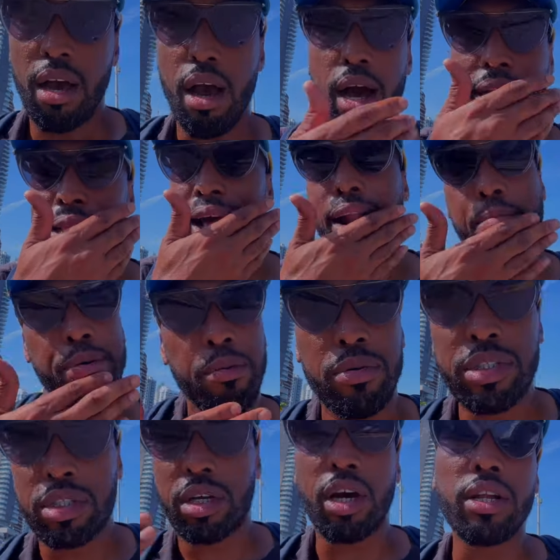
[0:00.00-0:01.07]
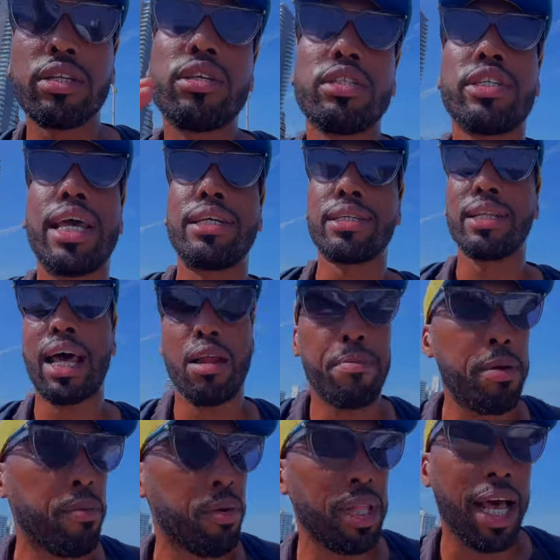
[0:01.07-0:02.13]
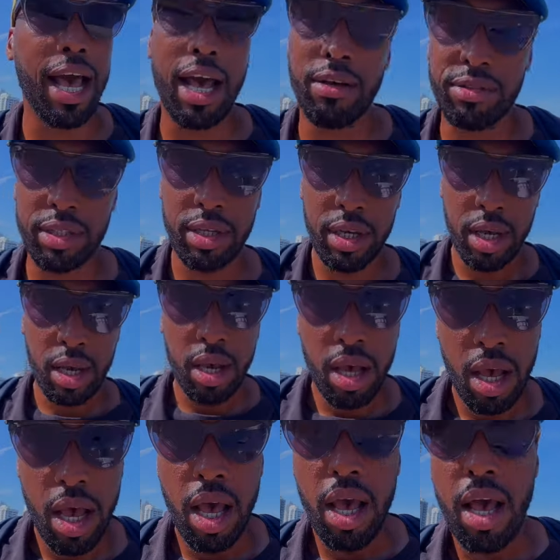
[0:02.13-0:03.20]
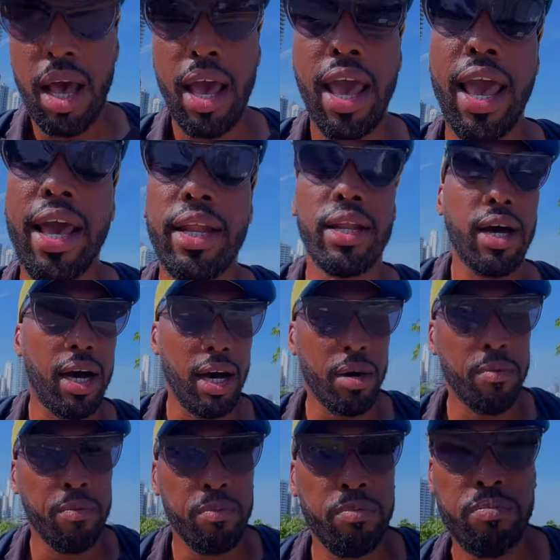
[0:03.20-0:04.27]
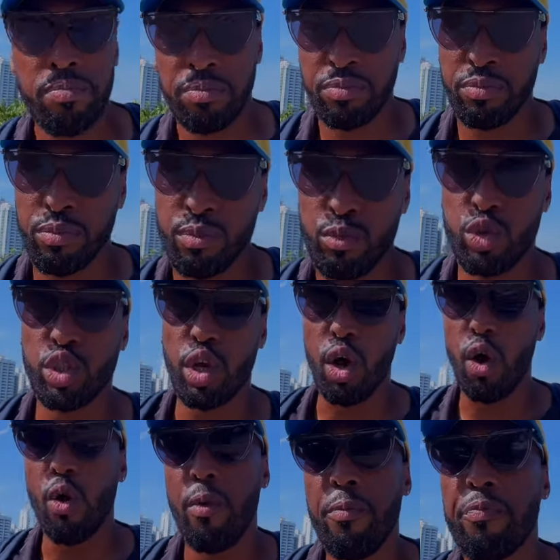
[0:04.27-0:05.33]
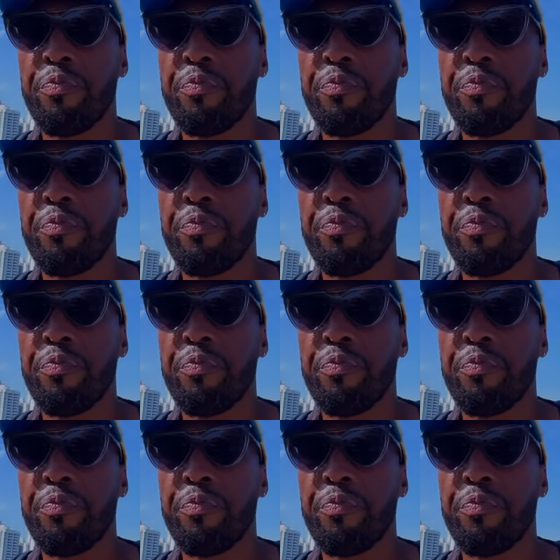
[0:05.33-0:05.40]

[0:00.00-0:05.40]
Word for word: a lot of people. It's going to change a lot of people's lives. And um, so